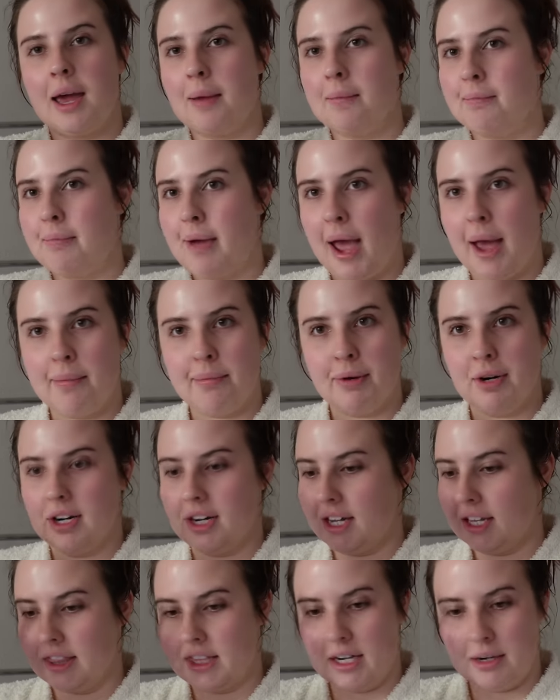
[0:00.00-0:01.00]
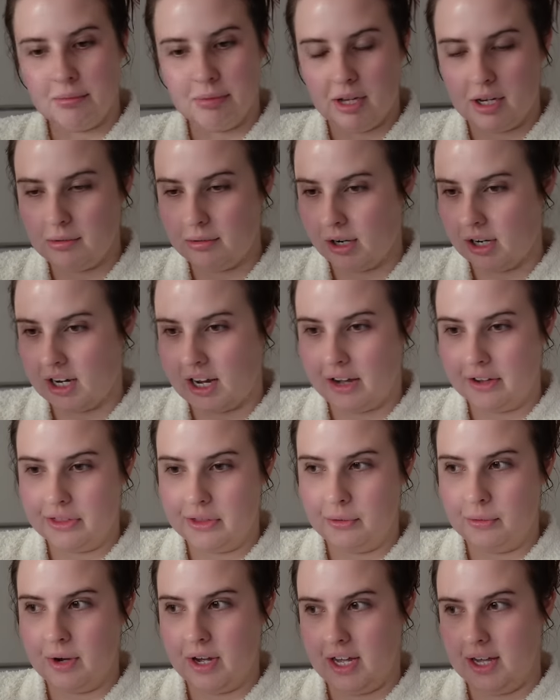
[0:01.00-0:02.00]
and Pepper, get their blood work out
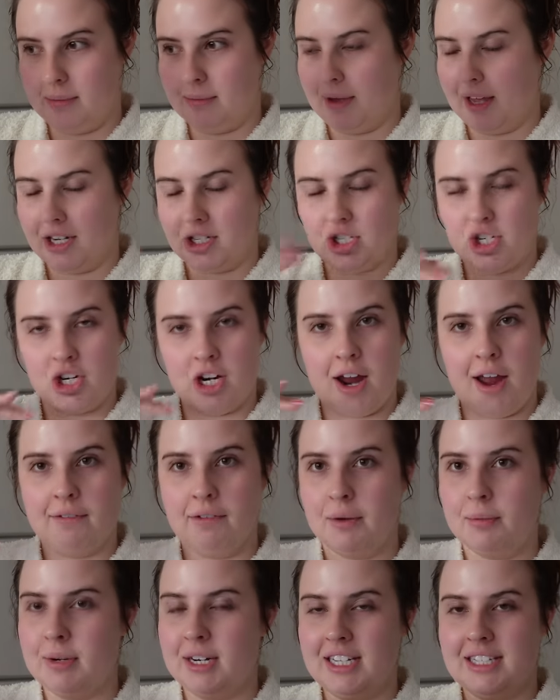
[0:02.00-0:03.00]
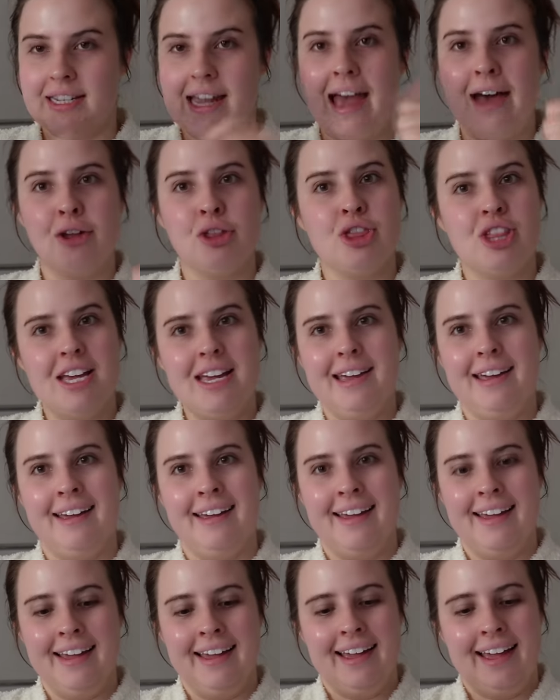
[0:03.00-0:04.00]
the way, make sure everybody's healthy
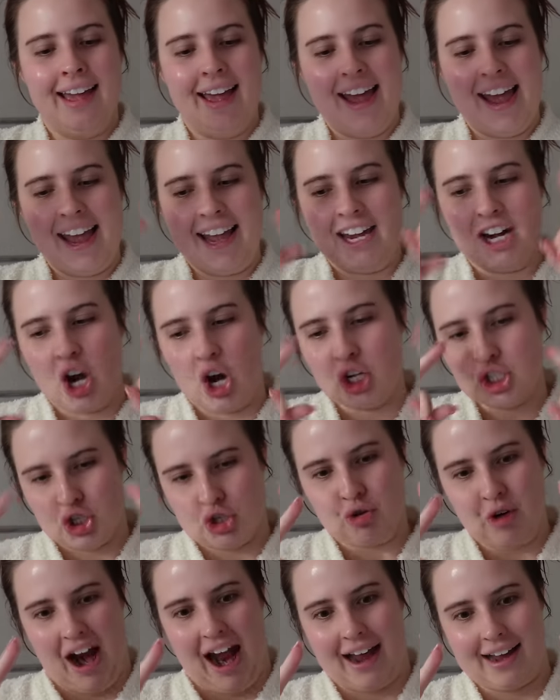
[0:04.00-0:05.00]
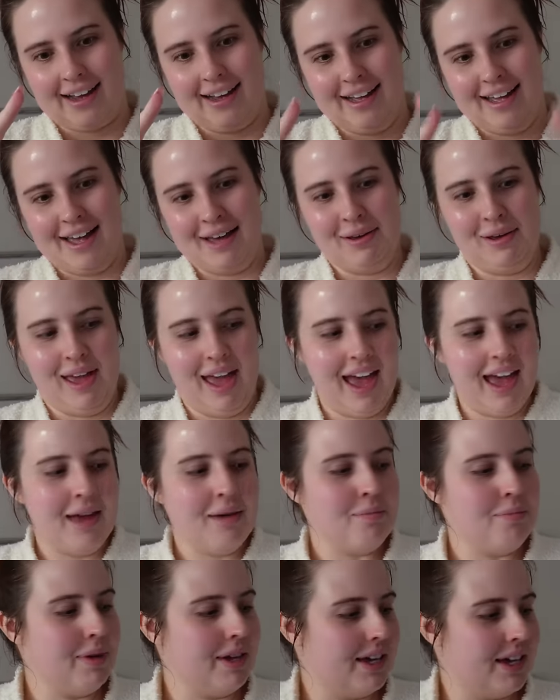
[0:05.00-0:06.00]
and on track,
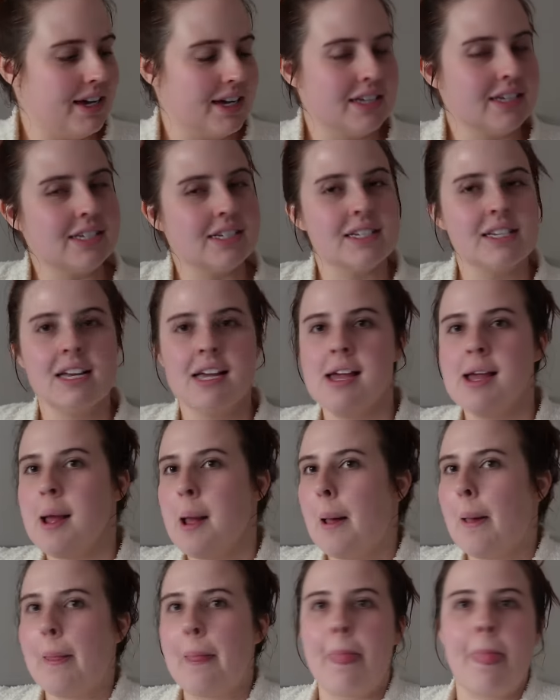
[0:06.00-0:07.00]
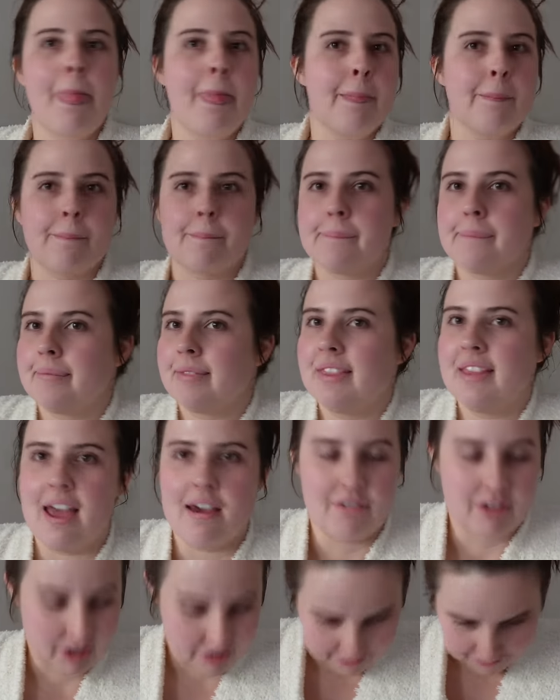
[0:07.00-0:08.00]
okay? Because
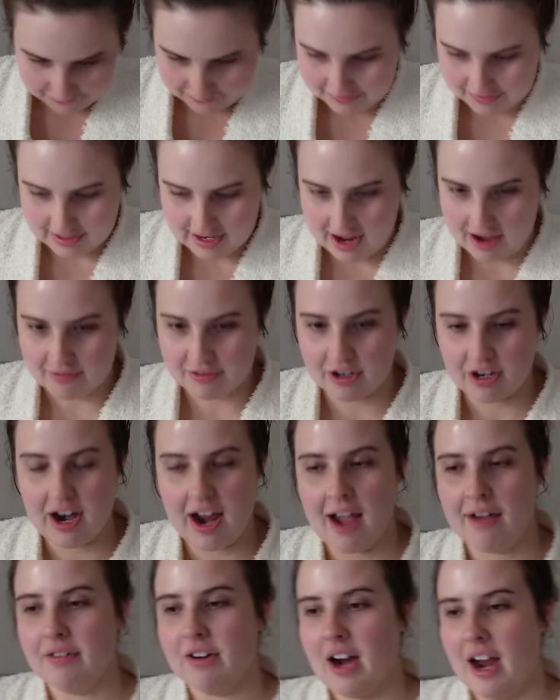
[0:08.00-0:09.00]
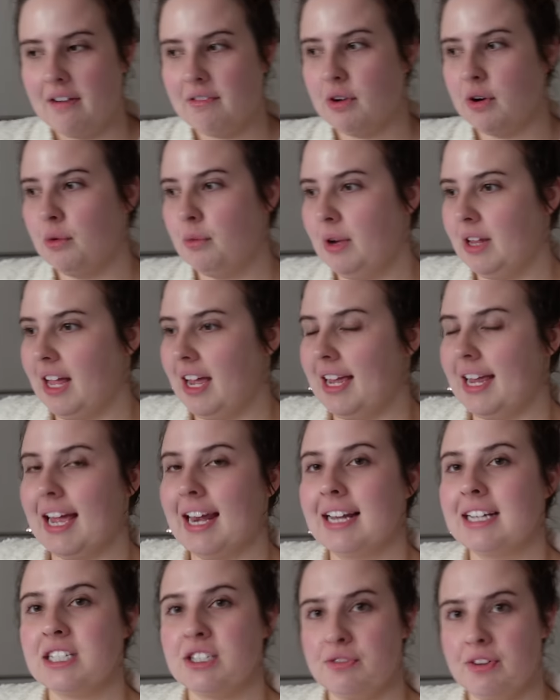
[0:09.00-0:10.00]
never, never, ever, ever will I
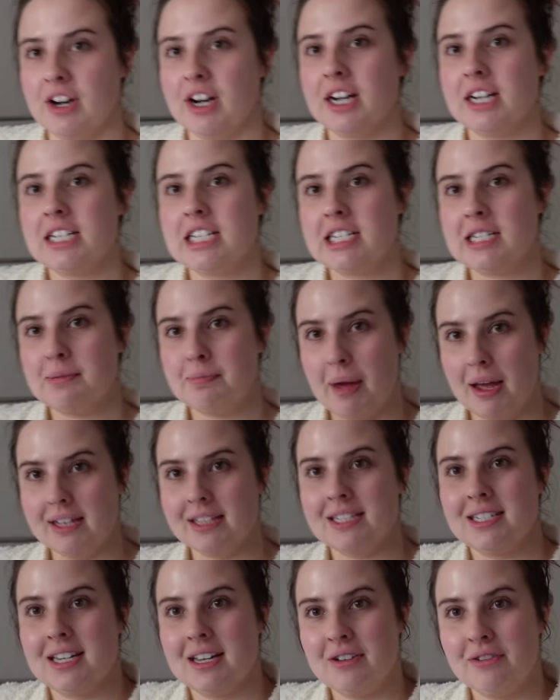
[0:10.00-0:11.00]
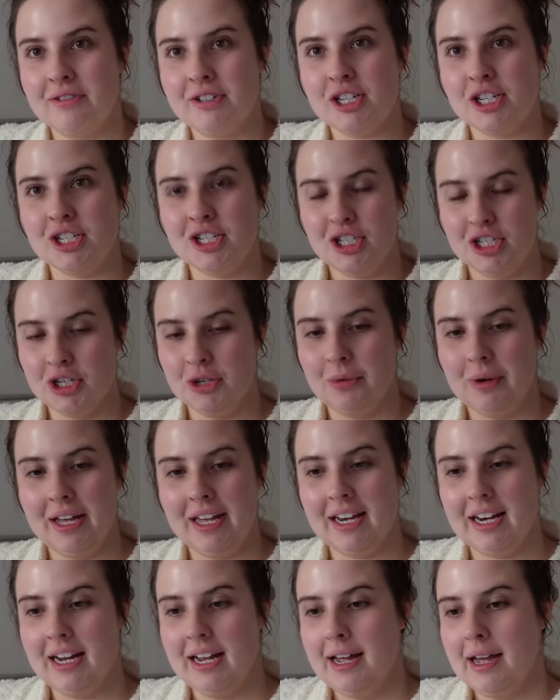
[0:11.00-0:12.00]
again. It's very expensive to do
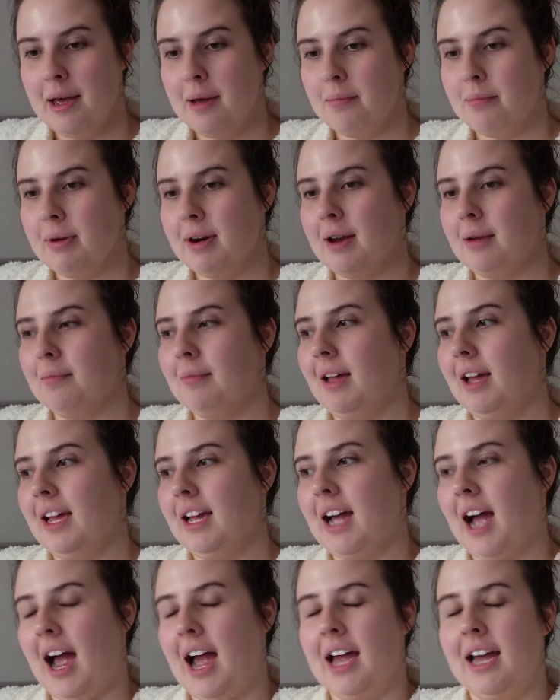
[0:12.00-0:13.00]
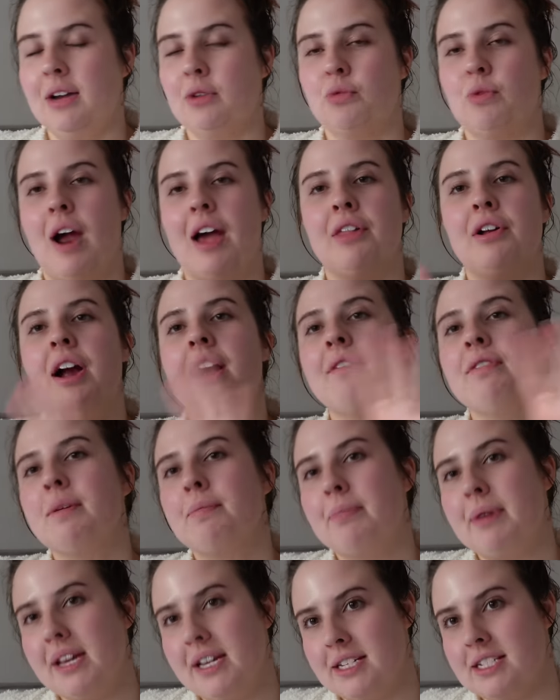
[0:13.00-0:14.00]
it, but I'm like, I'd rather have the
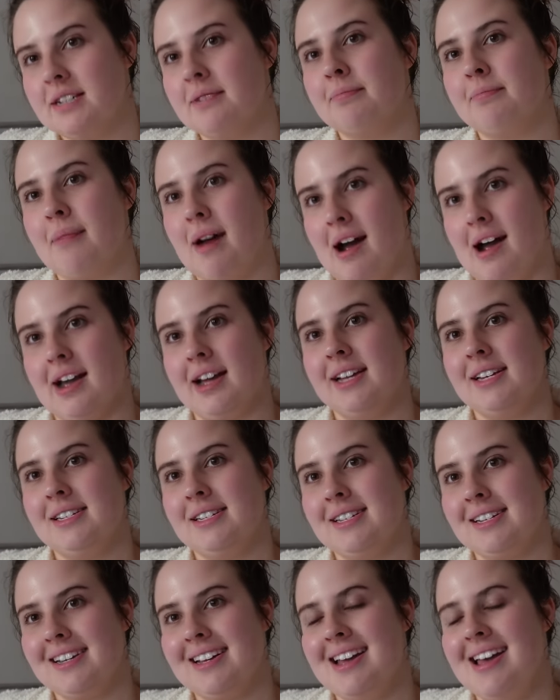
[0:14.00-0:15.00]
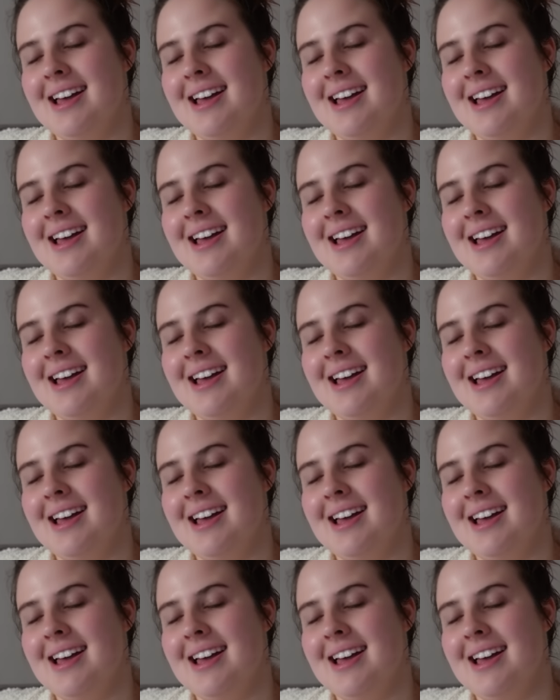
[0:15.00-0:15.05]
peace of mind